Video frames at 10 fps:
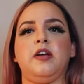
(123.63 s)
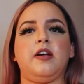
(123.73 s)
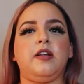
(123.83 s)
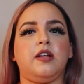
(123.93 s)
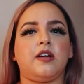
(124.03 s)

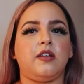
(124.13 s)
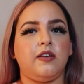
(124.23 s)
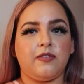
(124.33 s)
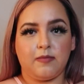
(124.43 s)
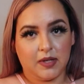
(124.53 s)
And
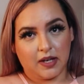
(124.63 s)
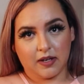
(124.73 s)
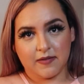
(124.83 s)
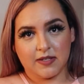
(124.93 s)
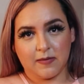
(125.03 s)
luckily for me, I
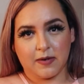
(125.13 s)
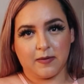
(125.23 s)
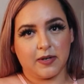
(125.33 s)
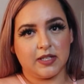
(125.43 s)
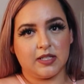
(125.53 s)
live
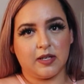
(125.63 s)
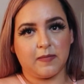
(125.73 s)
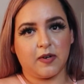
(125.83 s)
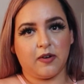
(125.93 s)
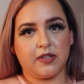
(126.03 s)
somewhere where it's
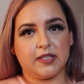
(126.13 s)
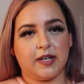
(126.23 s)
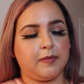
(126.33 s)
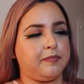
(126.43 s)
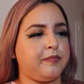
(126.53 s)
summer all the
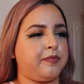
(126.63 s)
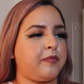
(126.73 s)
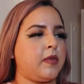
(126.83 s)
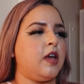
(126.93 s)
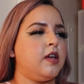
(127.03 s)
time.
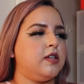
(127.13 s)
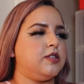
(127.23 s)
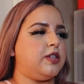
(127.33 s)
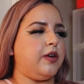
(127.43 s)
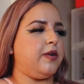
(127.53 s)

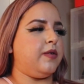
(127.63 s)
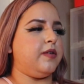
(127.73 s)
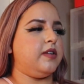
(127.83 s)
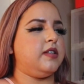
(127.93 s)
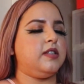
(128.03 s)
So
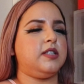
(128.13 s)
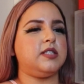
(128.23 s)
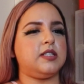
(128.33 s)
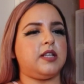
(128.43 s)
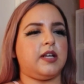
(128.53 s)

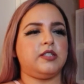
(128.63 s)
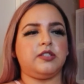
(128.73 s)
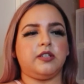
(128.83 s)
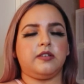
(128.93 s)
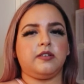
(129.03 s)
this is a nice shirt.